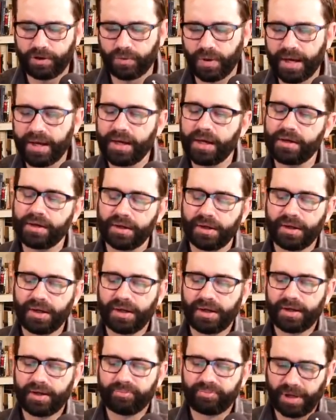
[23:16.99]
Wade
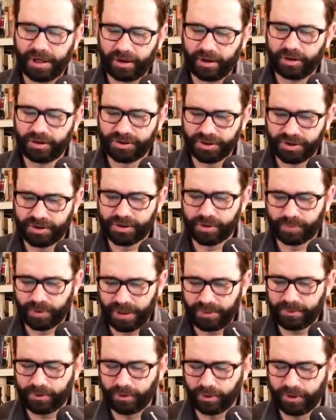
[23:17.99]
by urging the
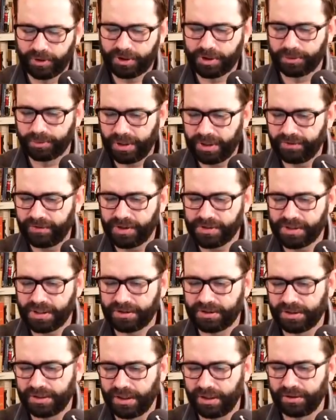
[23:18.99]
Supreme Court to
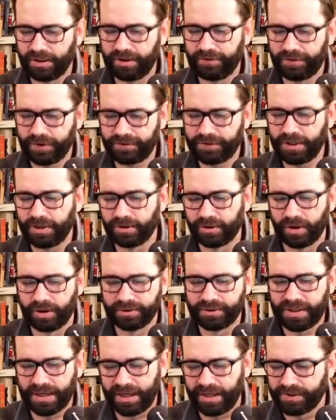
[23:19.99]
revisit the nearly 50 year
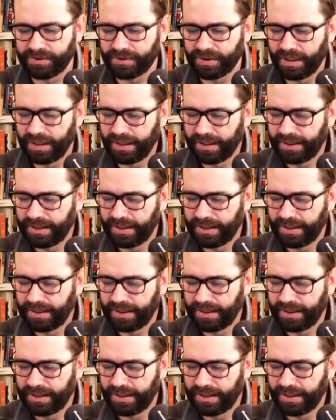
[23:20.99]
old case